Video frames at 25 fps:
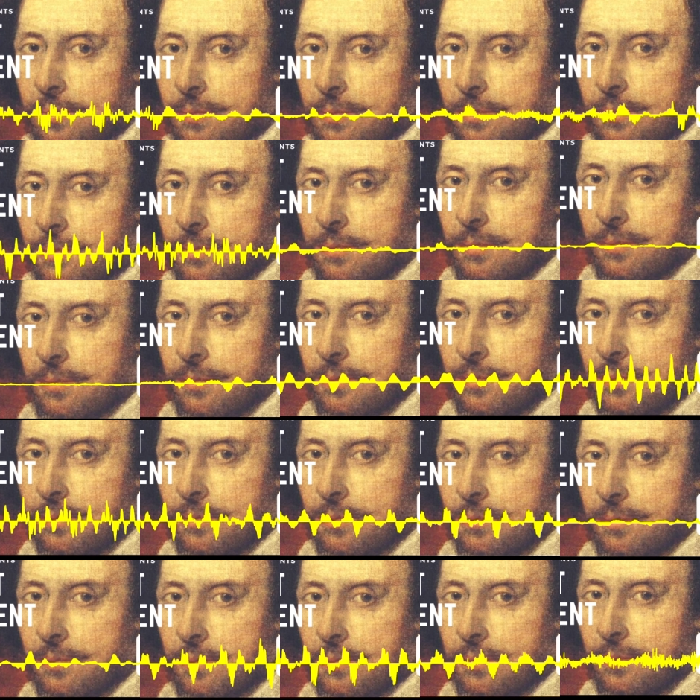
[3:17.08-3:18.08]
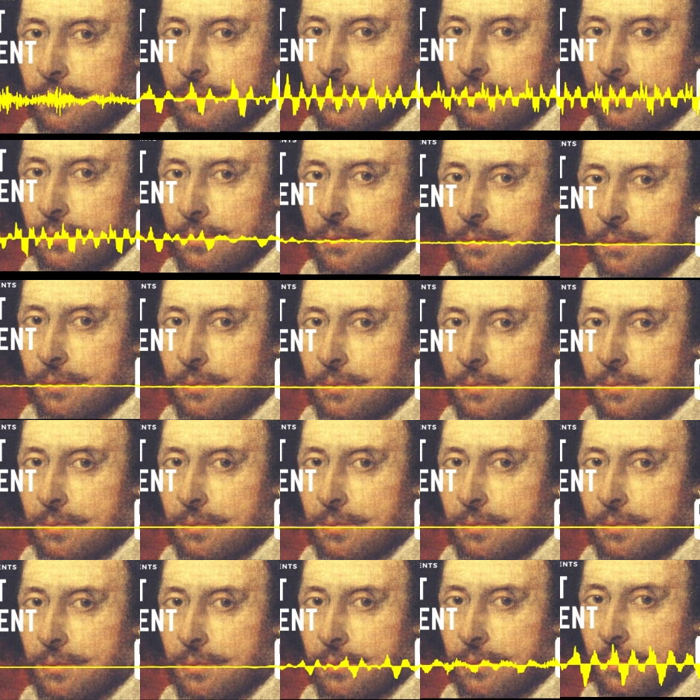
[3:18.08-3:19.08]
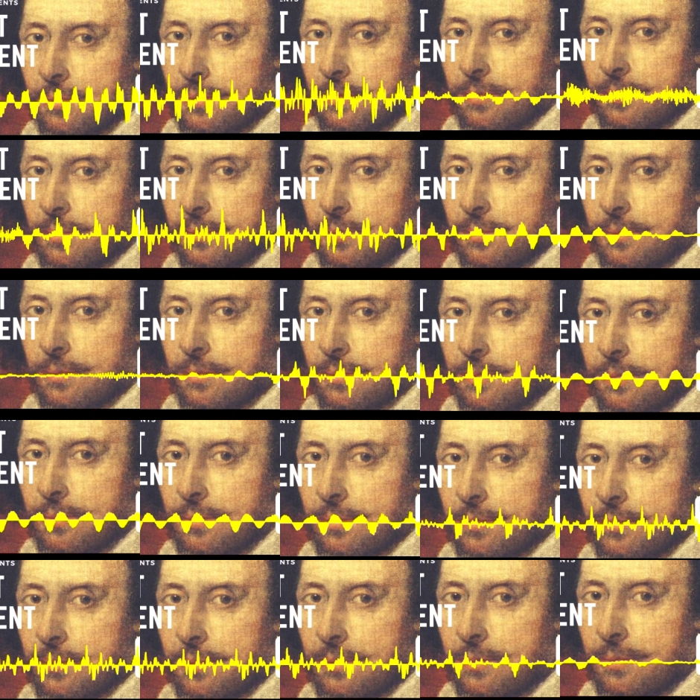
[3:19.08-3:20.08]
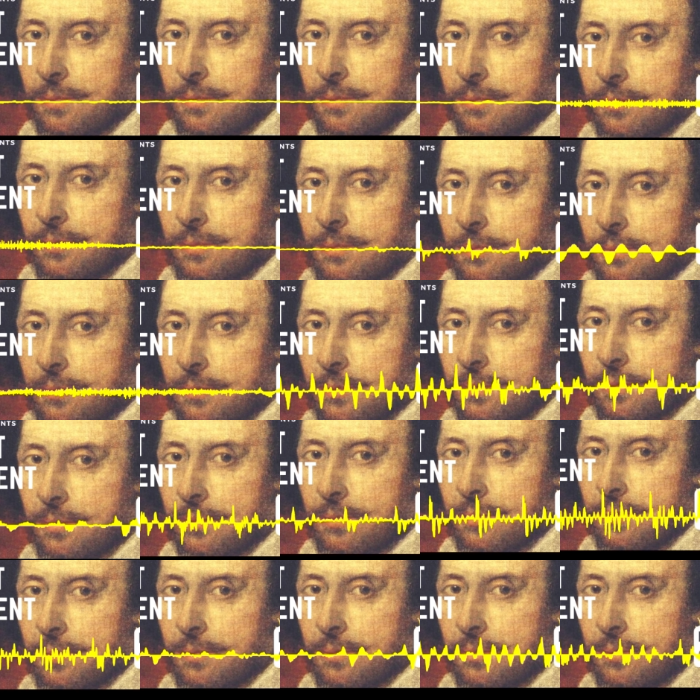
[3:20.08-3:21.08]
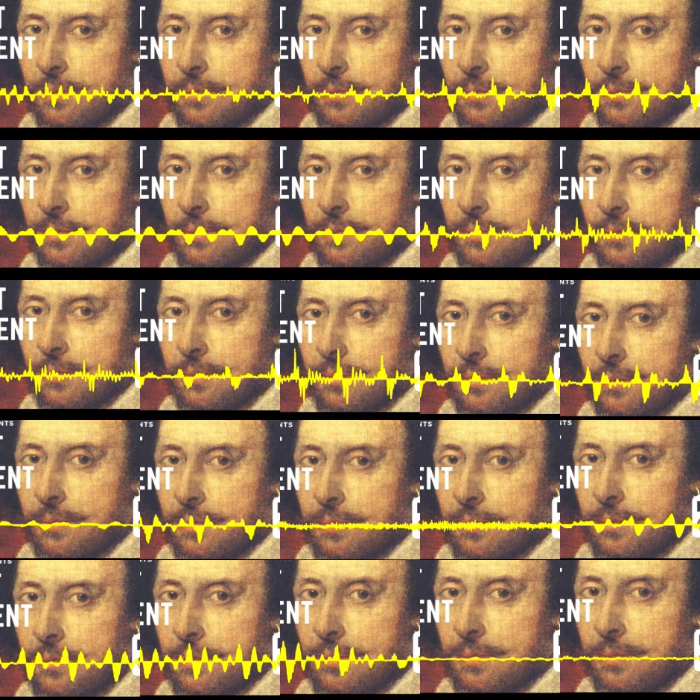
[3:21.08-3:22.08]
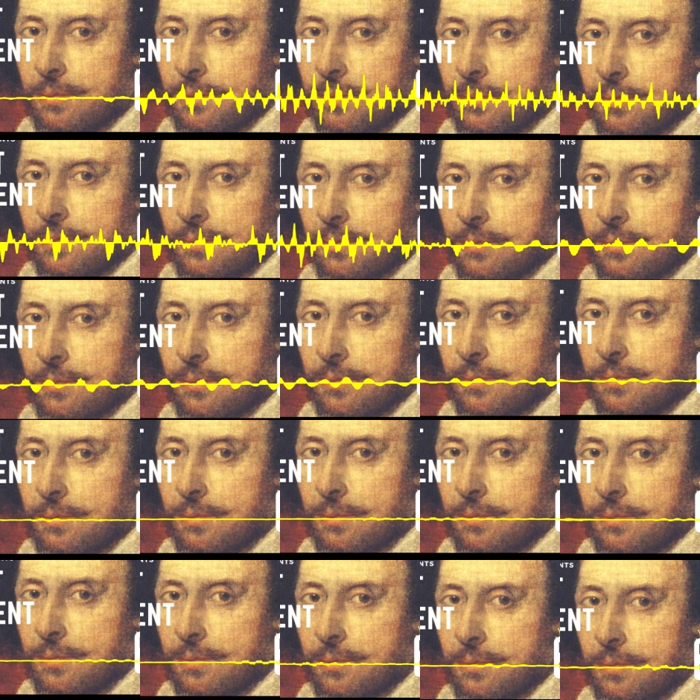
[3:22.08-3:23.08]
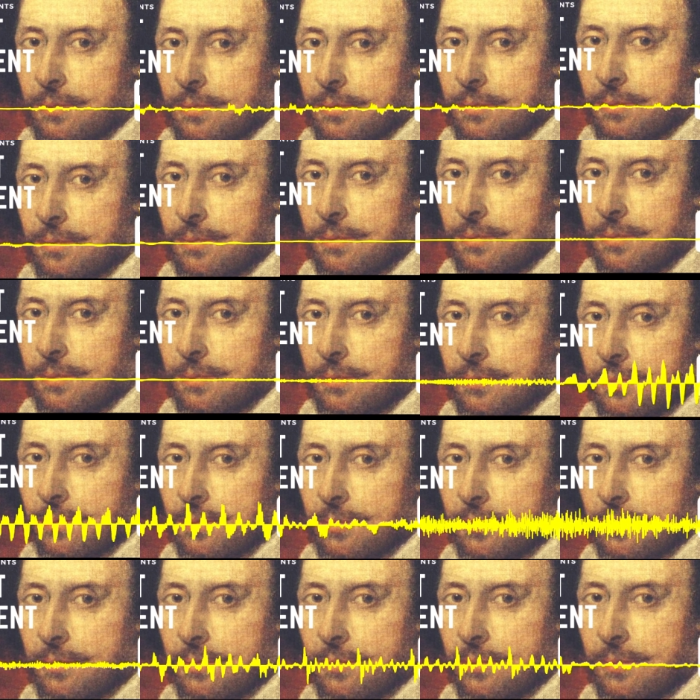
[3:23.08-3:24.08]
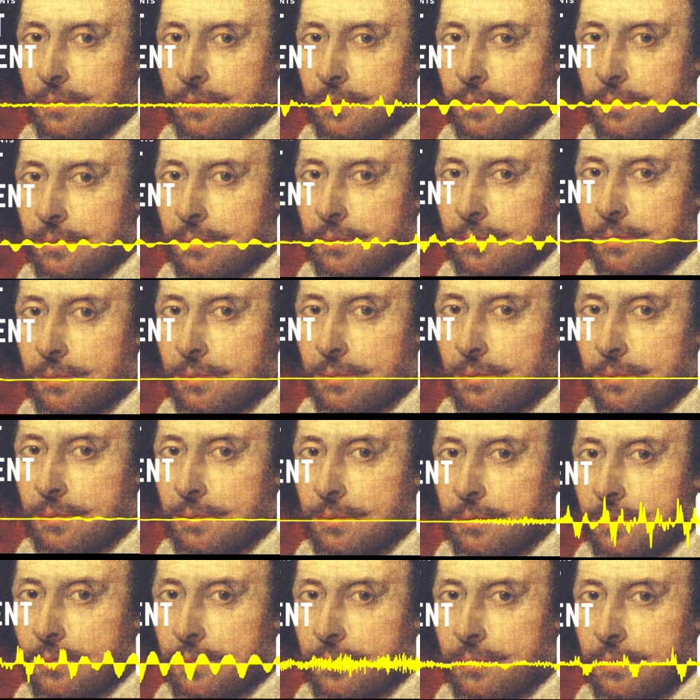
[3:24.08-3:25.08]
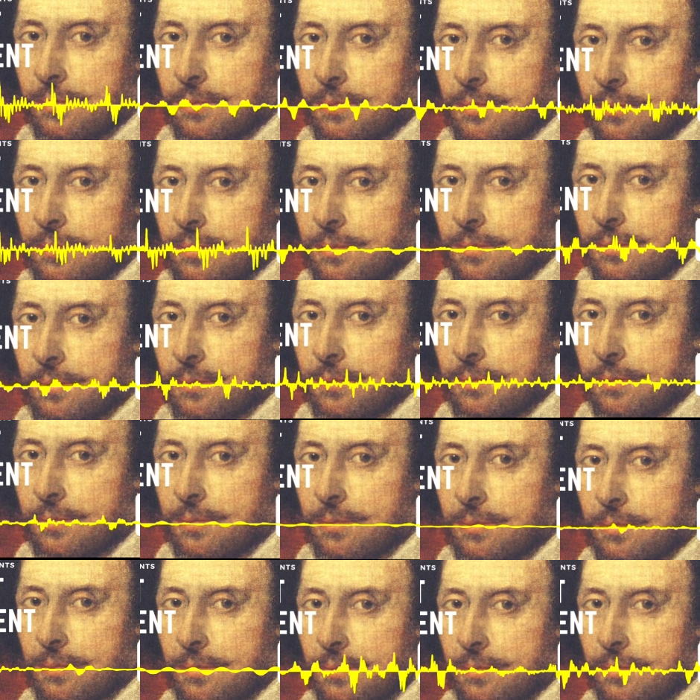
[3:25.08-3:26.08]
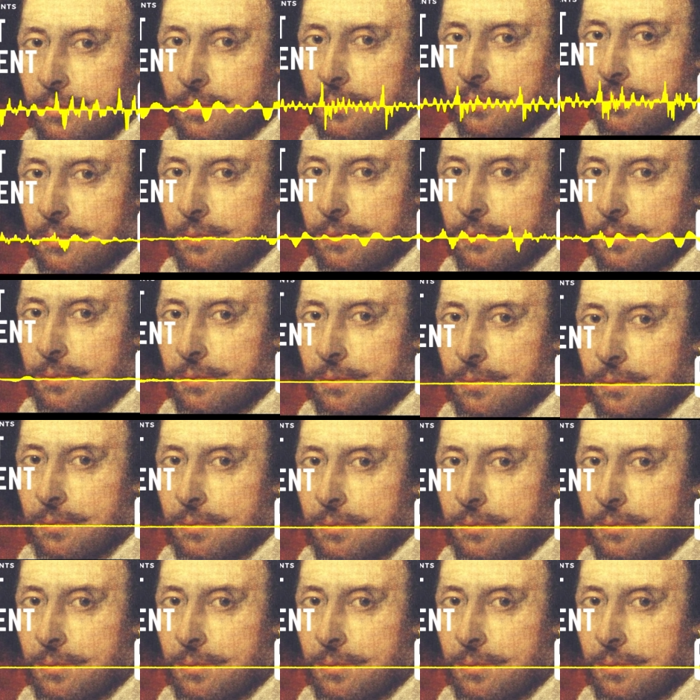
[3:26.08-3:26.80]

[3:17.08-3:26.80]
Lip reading: Exactly. Well, there's a good example in, I'm sorry to be highbrow, in Henry IV, where Falstaff and Prince Henry are having a bit of an argument.